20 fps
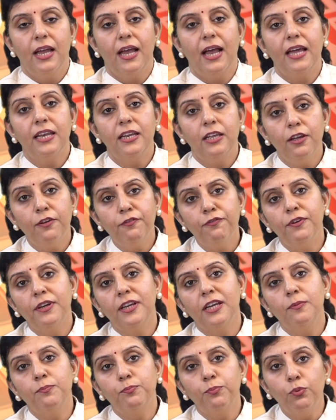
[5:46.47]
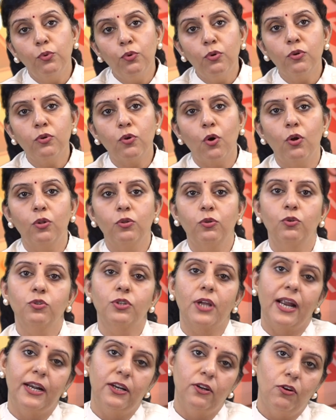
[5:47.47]
and if we can pool all
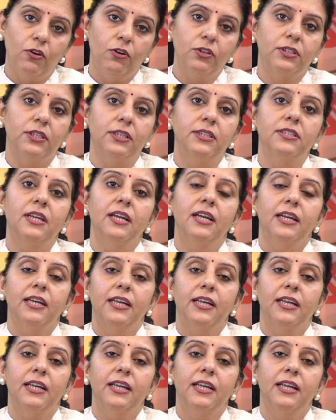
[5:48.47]
those ideologies,